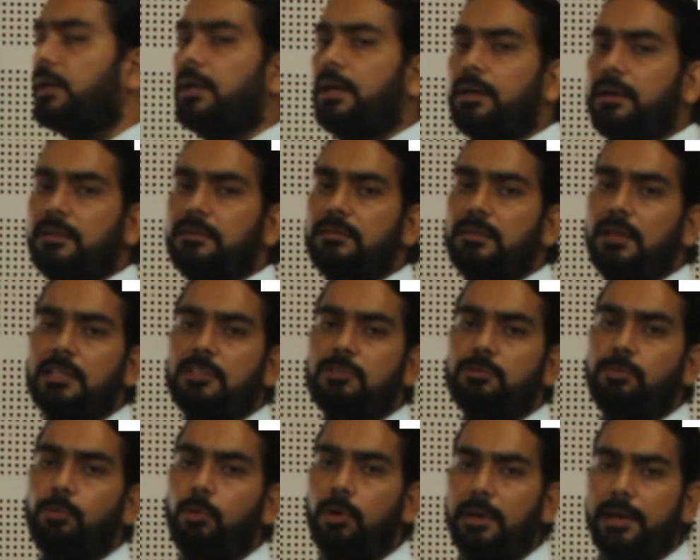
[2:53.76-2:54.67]
it is the
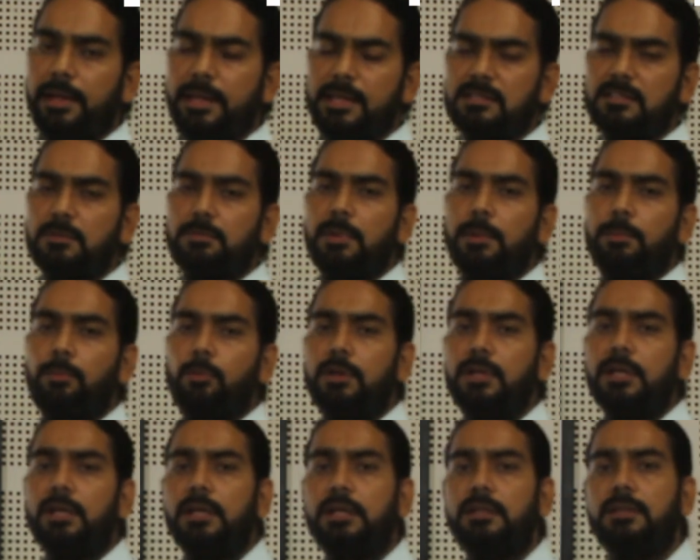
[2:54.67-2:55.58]
smallest
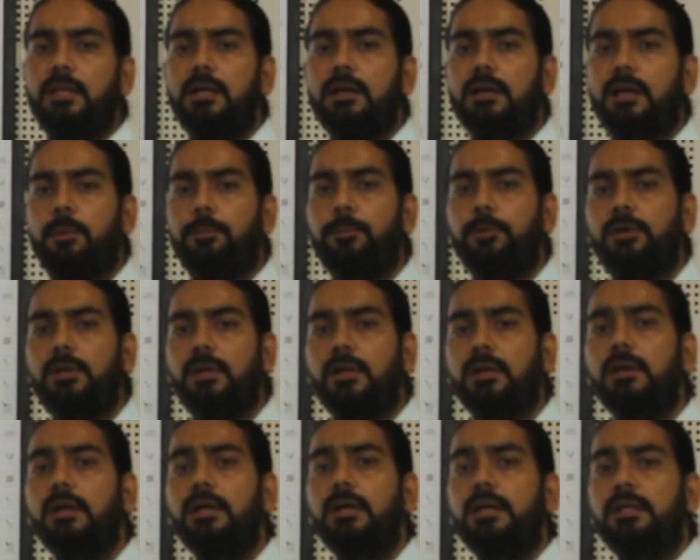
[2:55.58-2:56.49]
memory in the
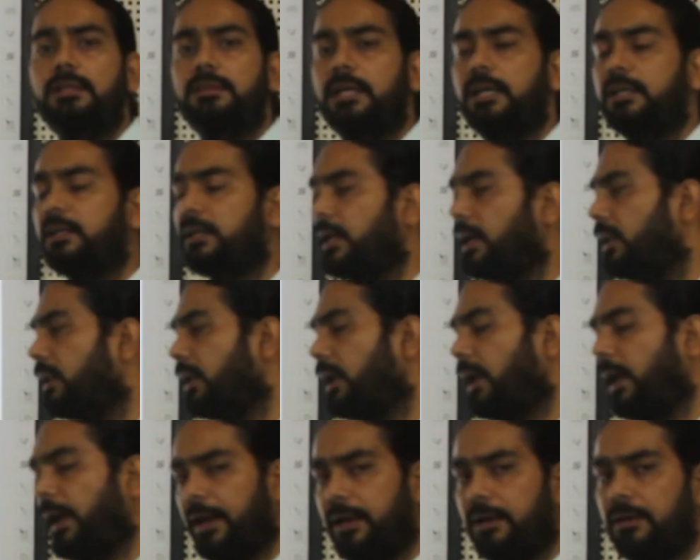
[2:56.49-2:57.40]
computer that can
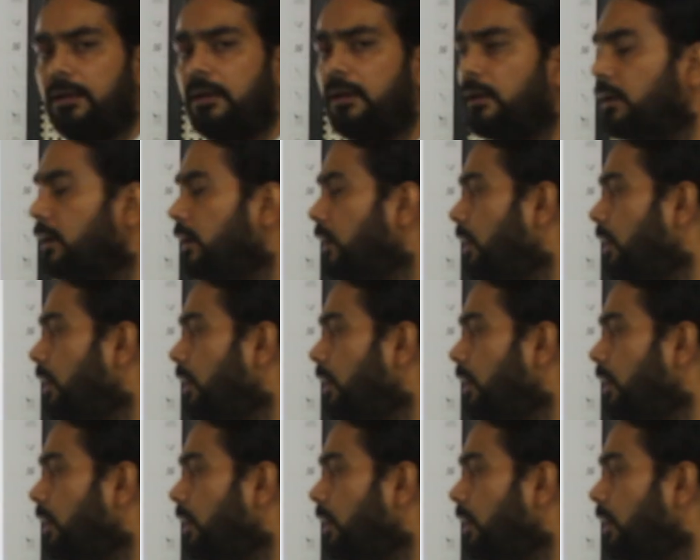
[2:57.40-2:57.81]
handle